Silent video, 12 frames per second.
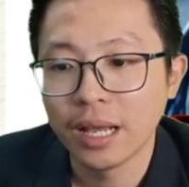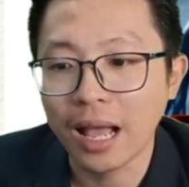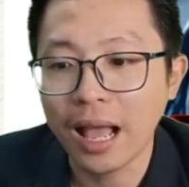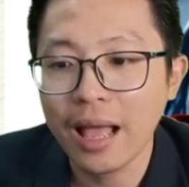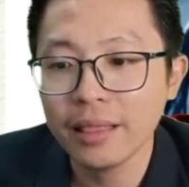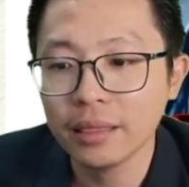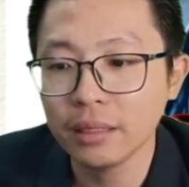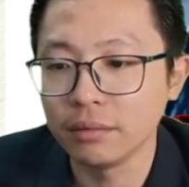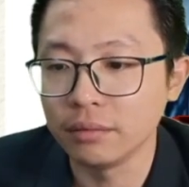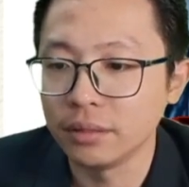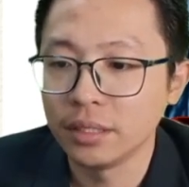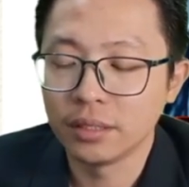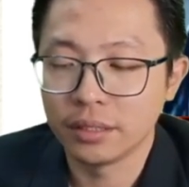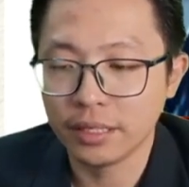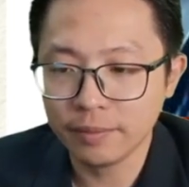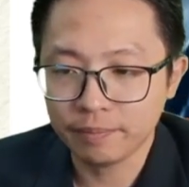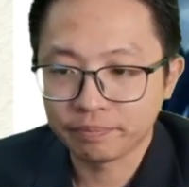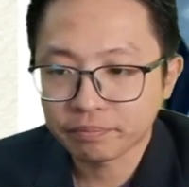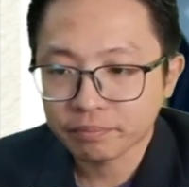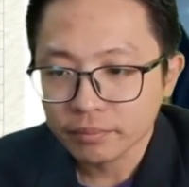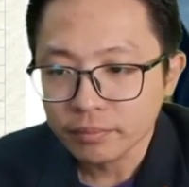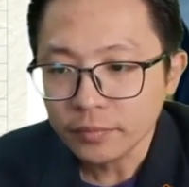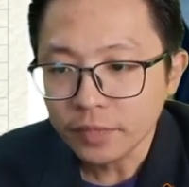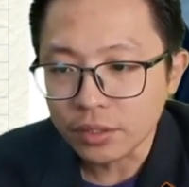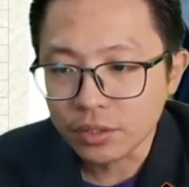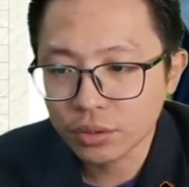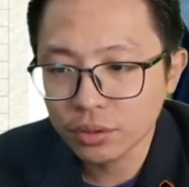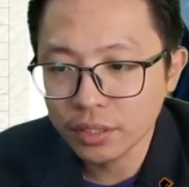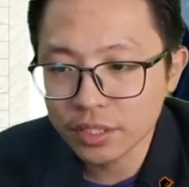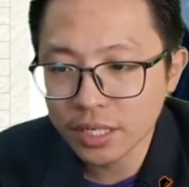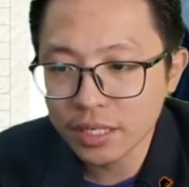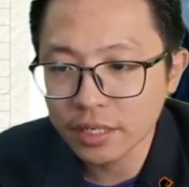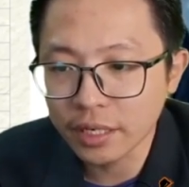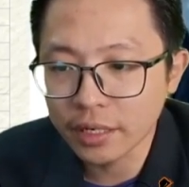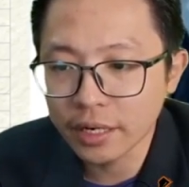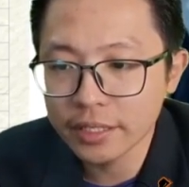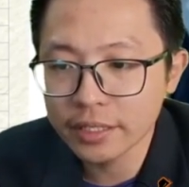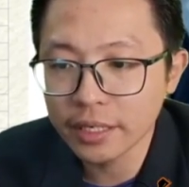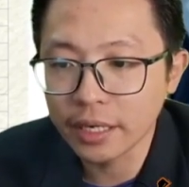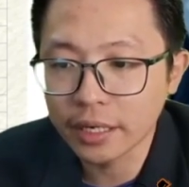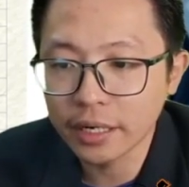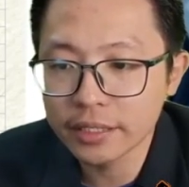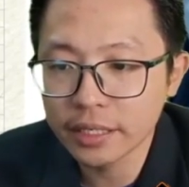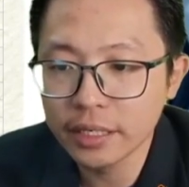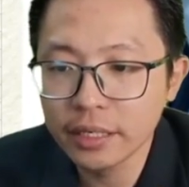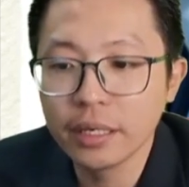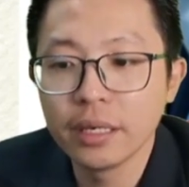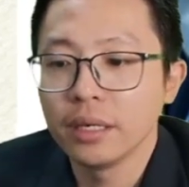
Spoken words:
Until, yeah? So the charge increasing.